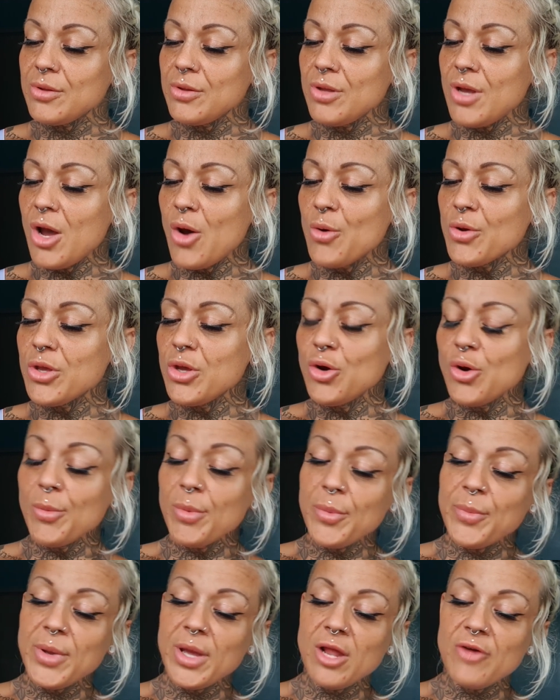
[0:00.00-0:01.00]
Our cucumber
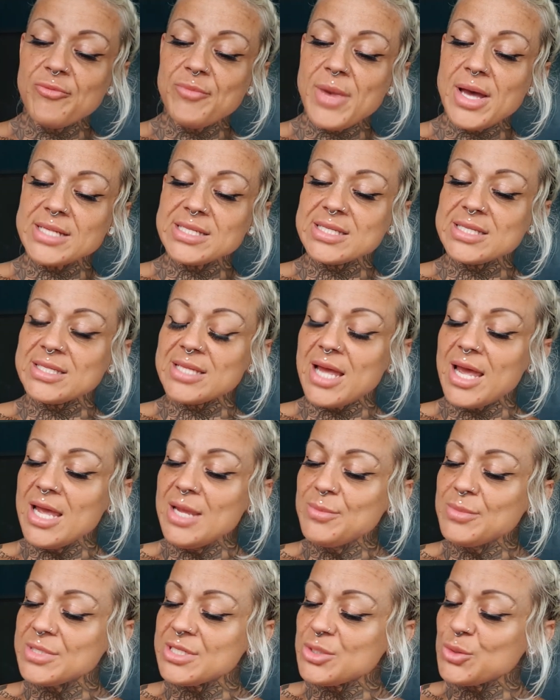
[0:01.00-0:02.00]
peel off masks
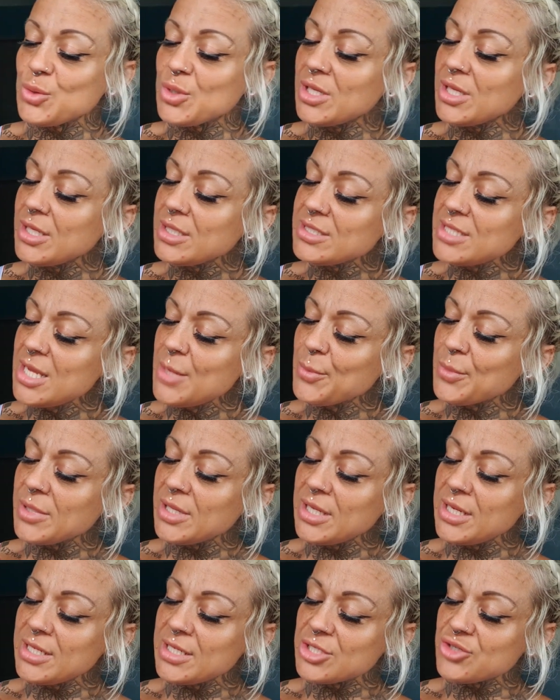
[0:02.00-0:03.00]
aims to deep
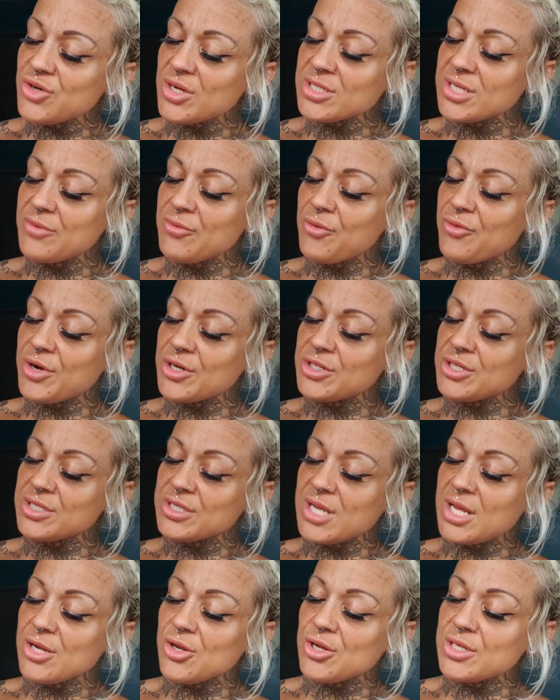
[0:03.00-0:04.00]
clean, distress and refresh your
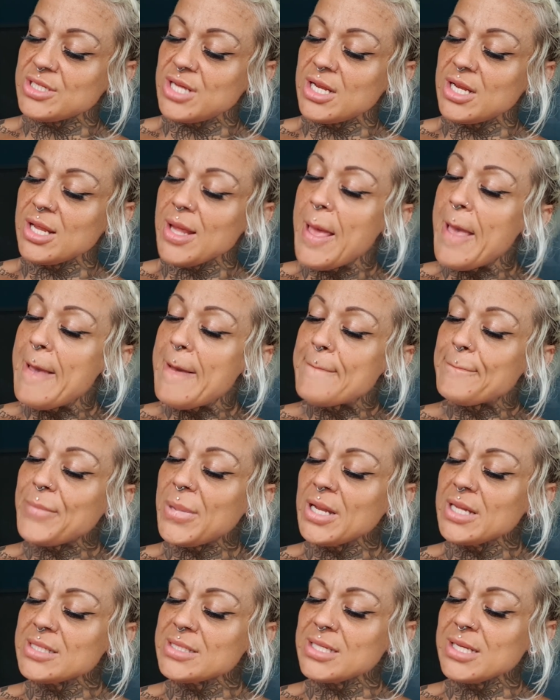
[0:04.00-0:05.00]
skin, containing
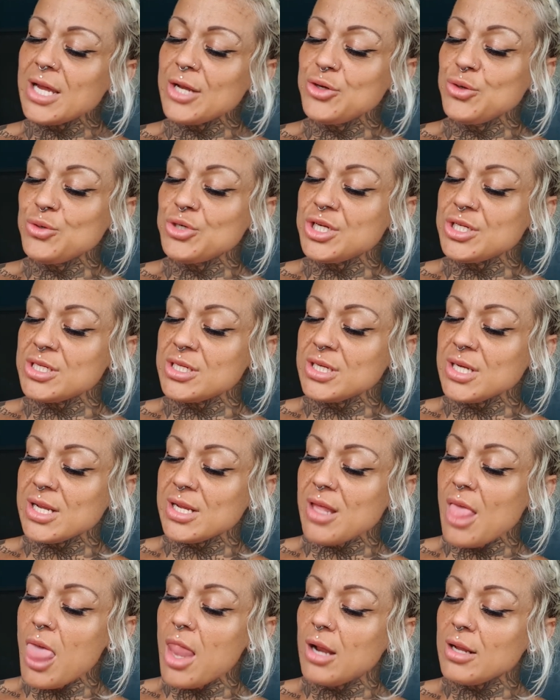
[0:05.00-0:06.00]
balancing and nutrition
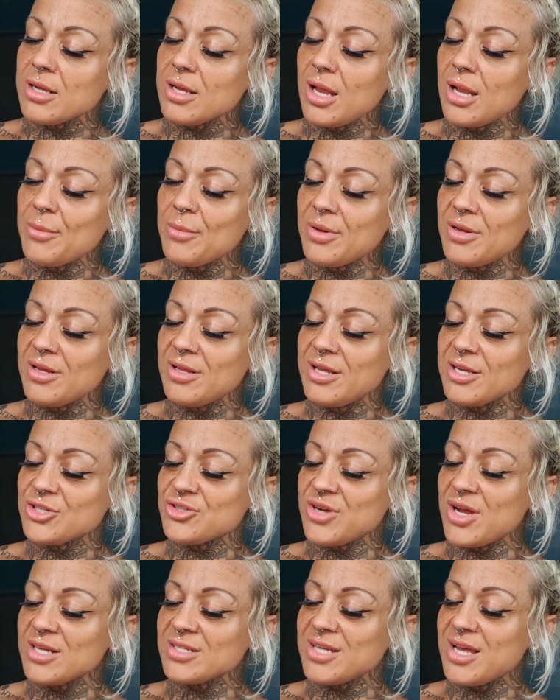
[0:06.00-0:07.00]
like chamomile
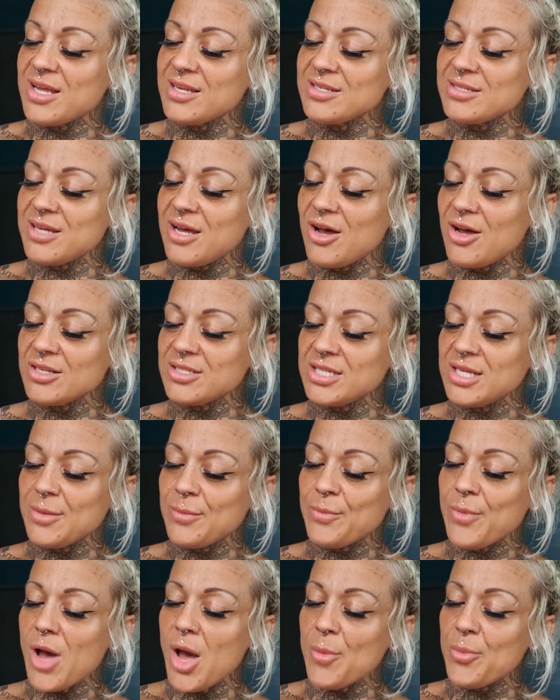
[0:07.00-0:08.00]
extract and Arctic
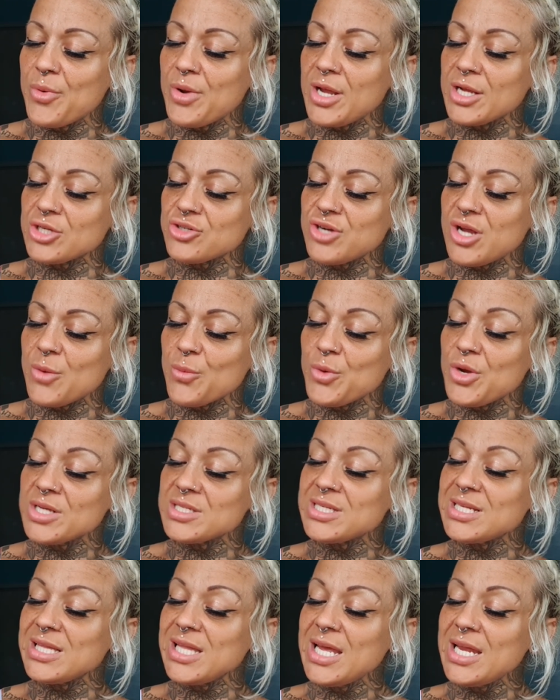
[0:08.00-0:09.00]
barberry extract. Works to
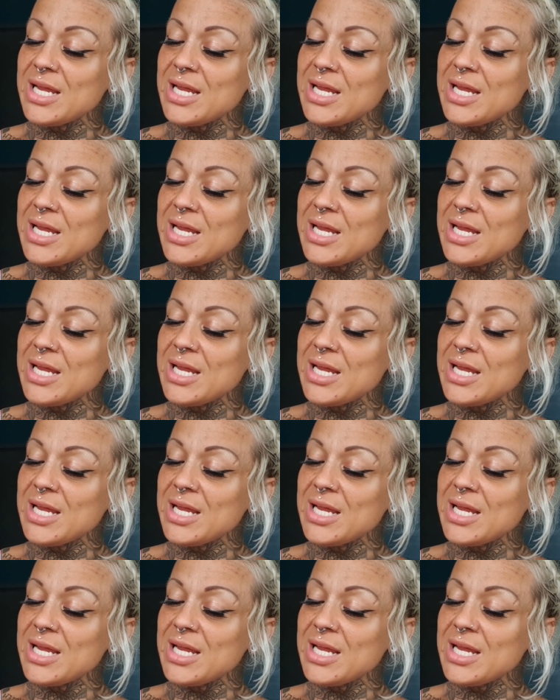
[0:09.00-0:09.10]
clean